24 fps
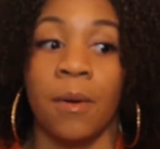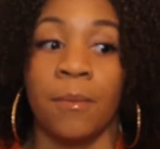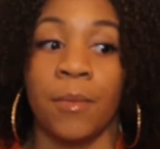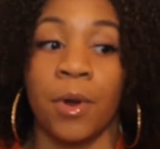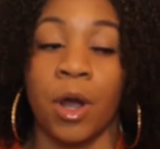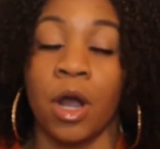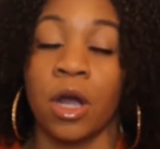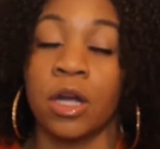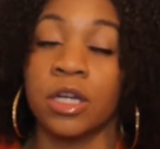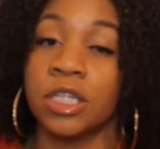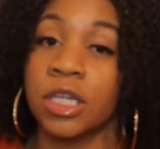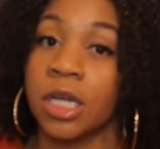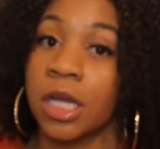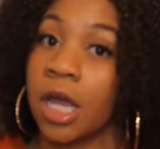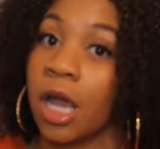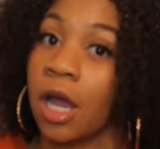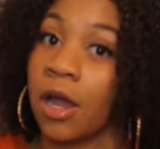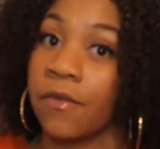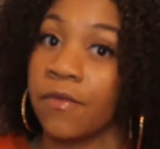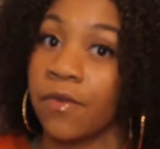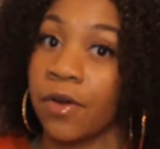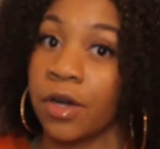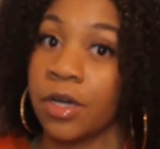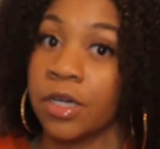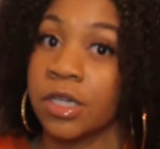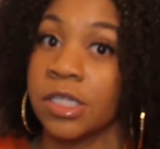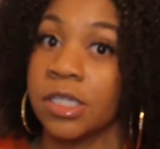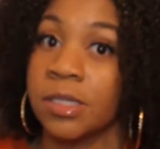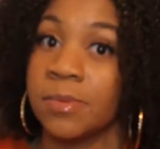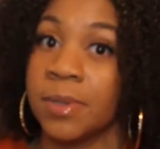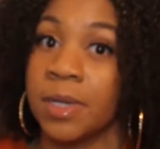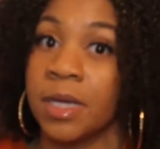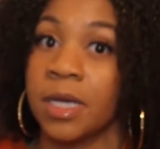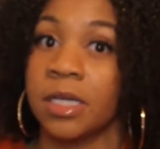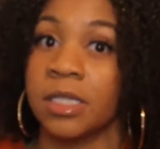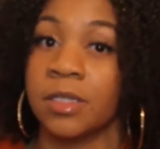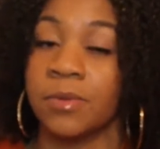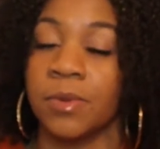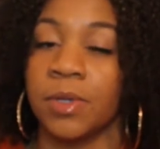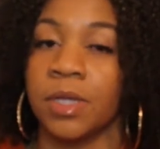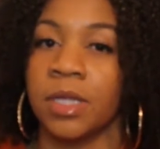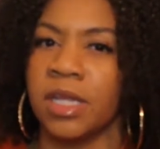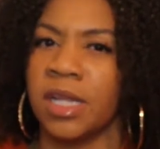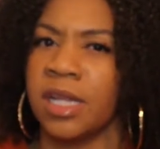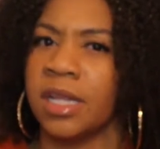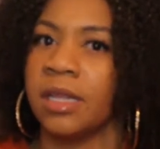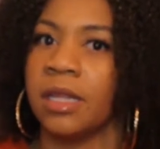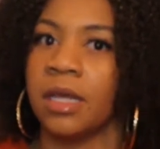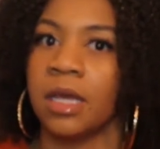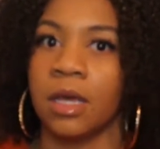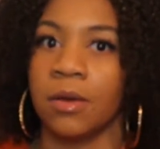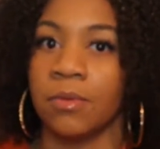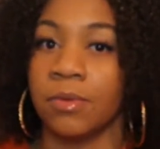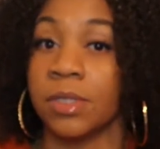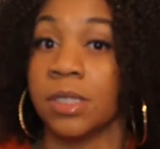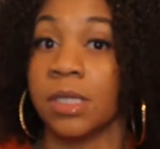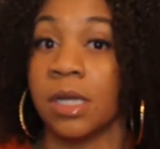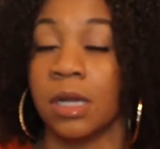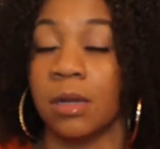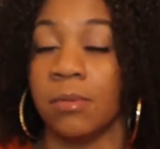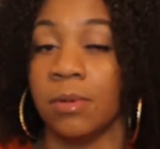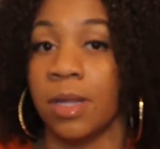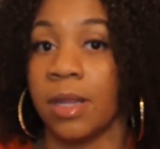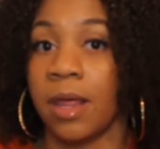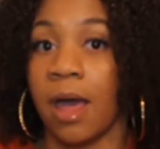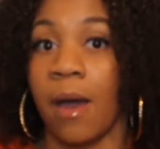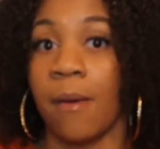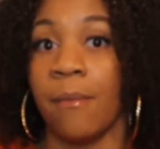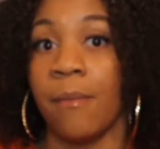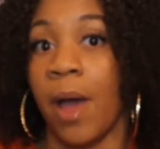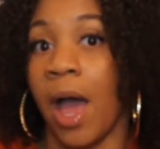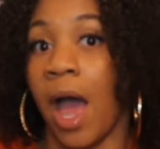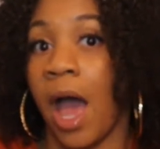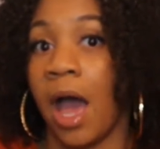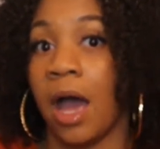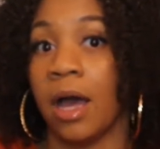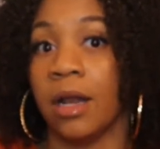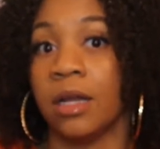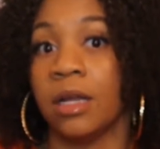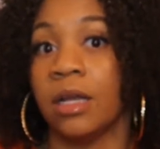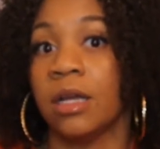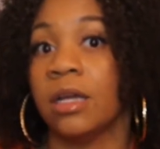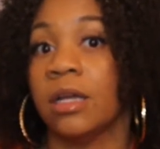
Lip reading: urgent care first because we didn't think it was going to be that bad.